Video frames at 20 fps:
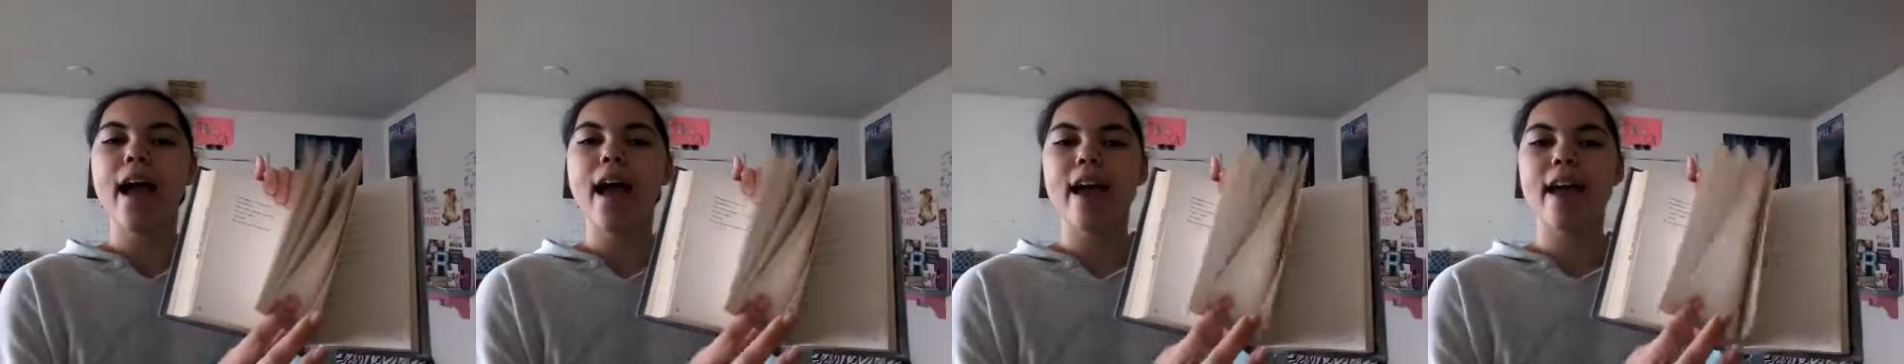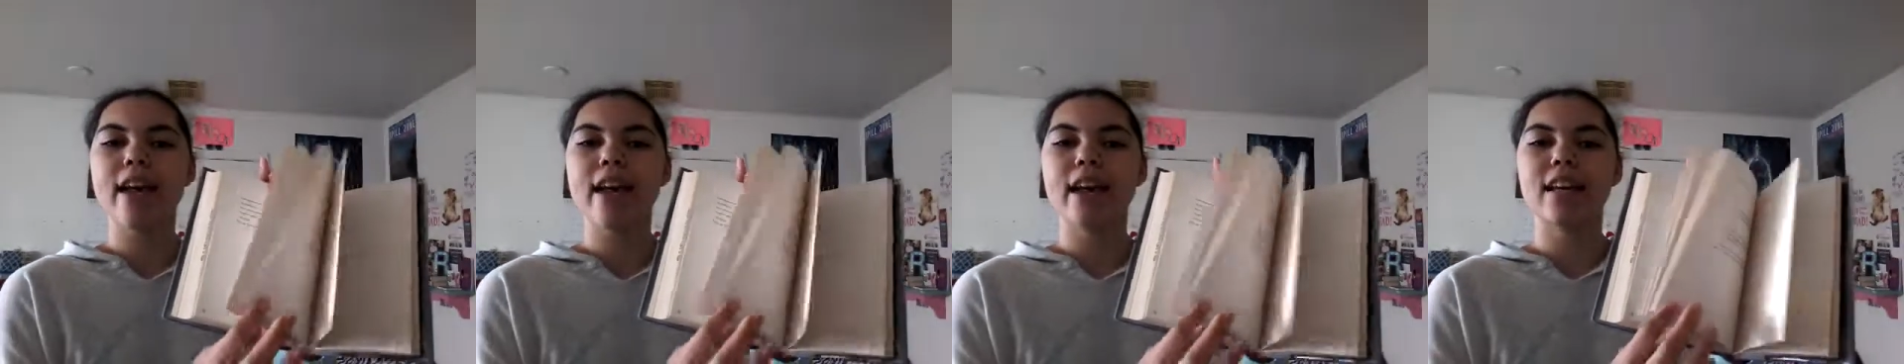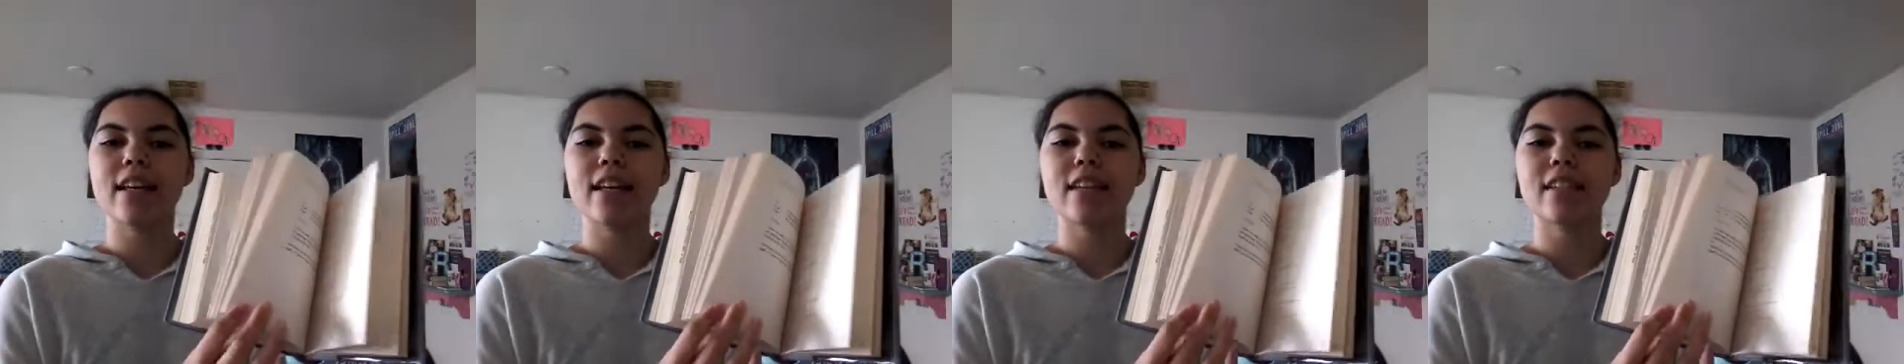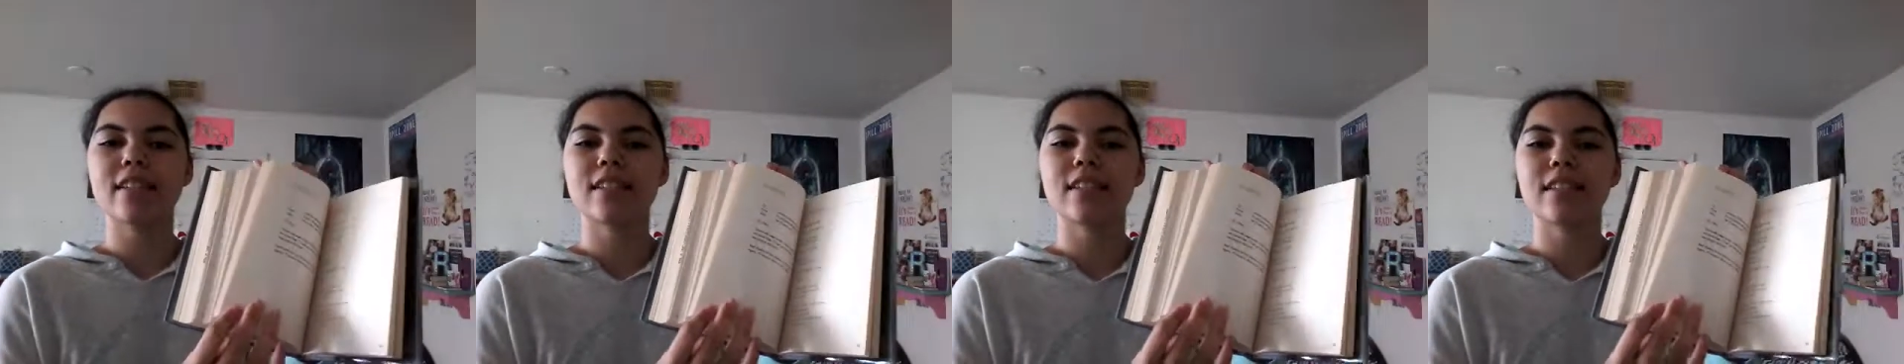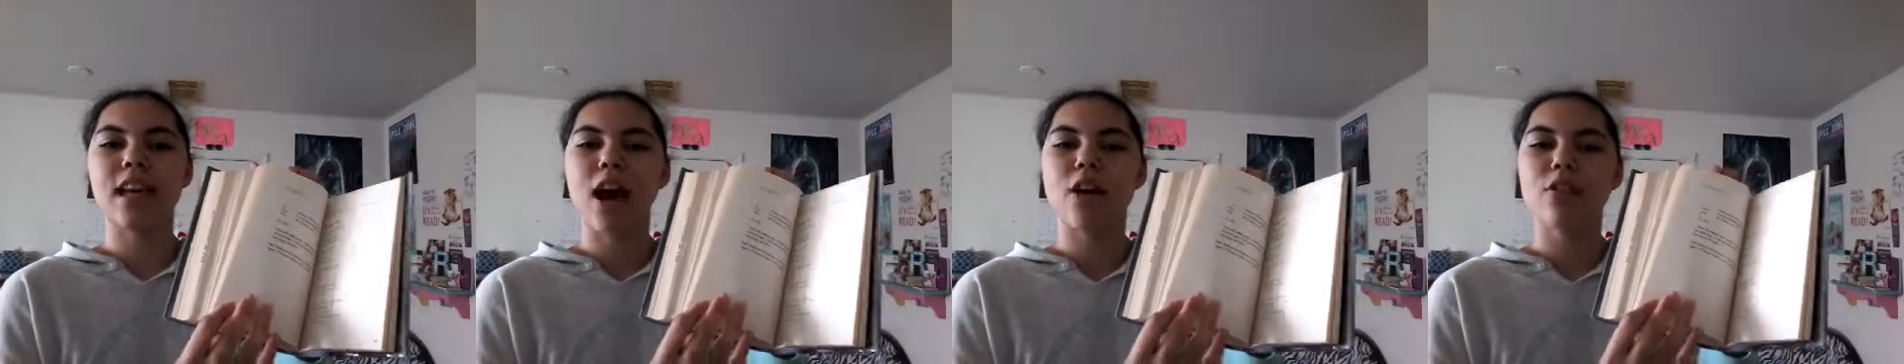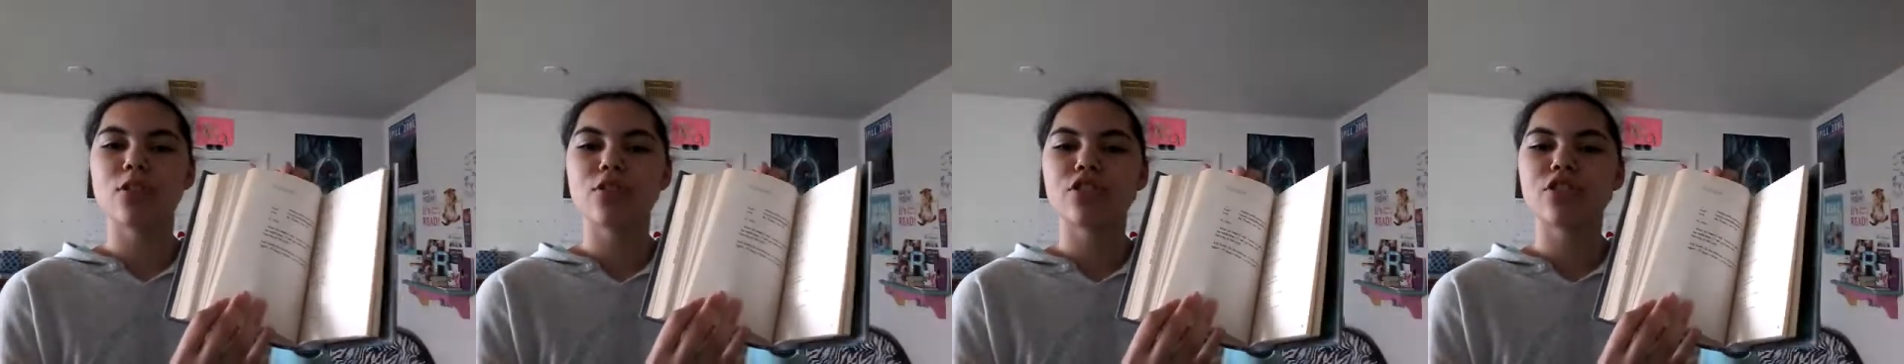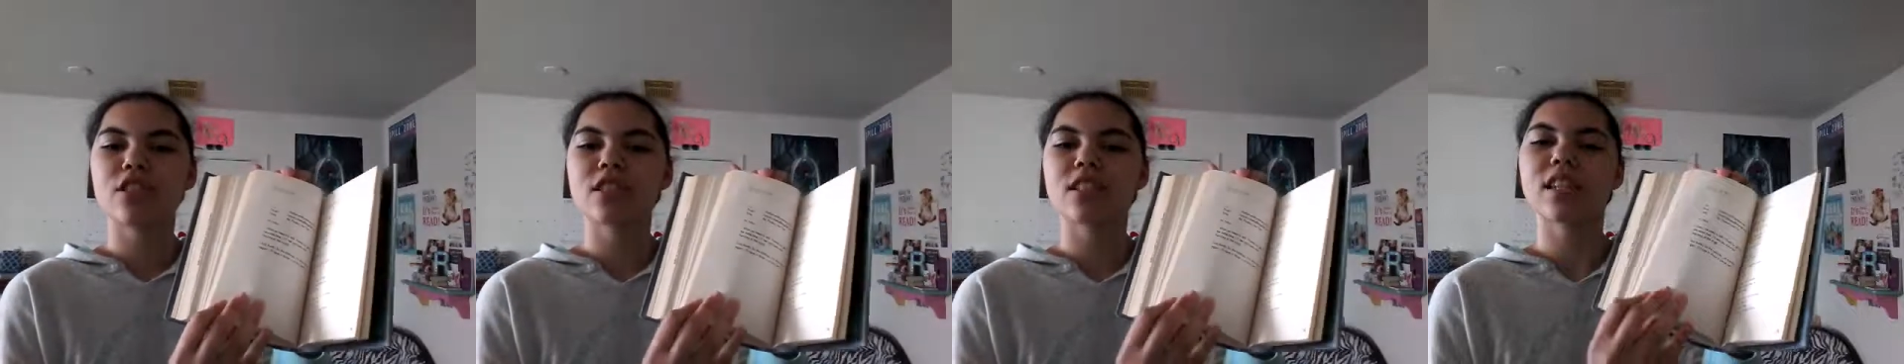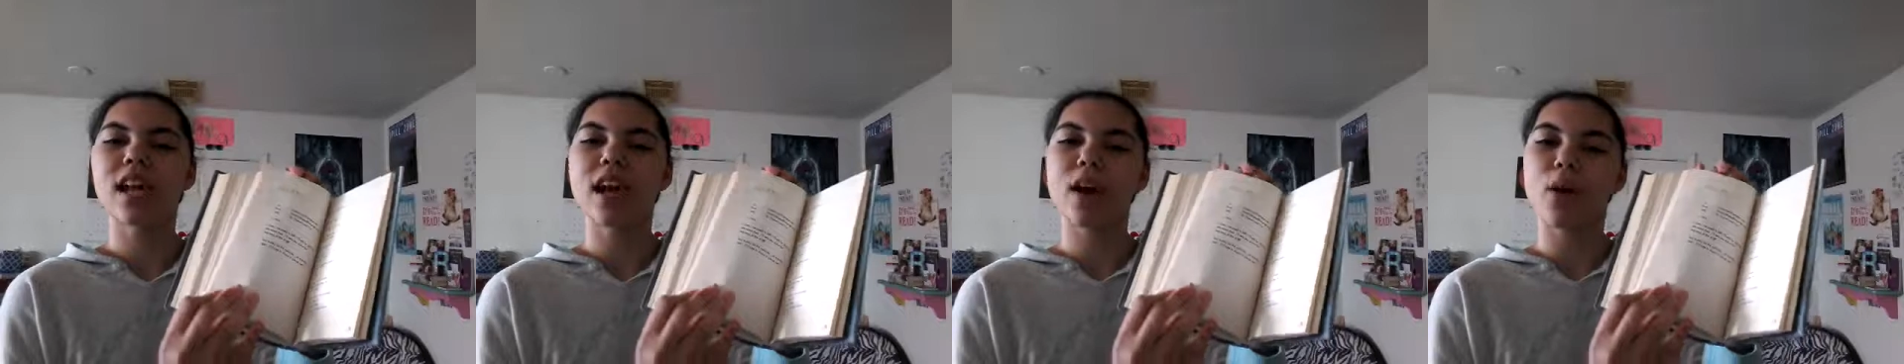And I was
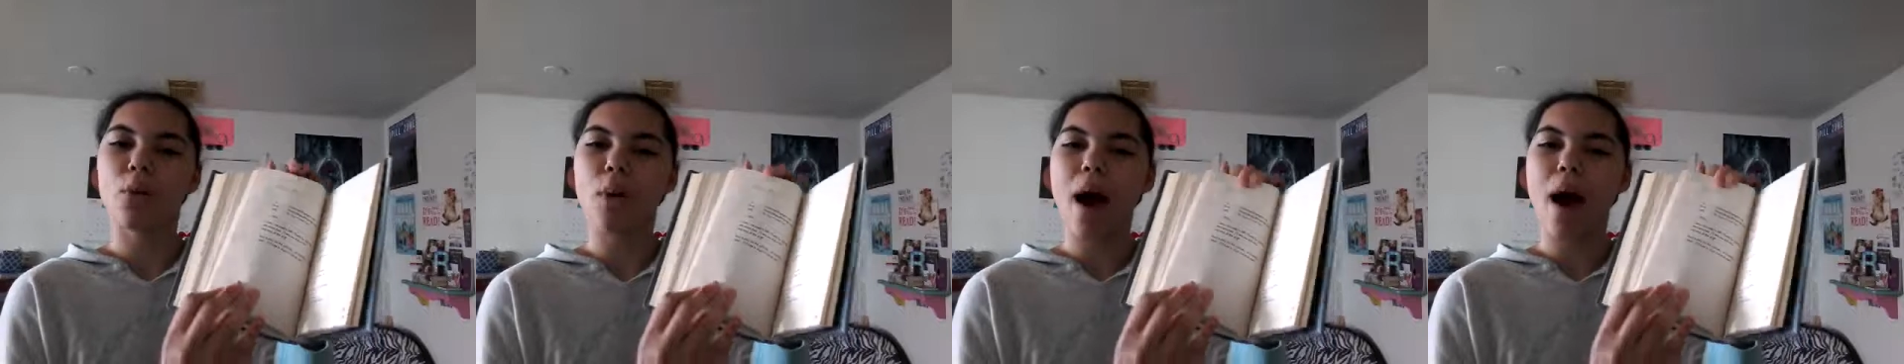just like,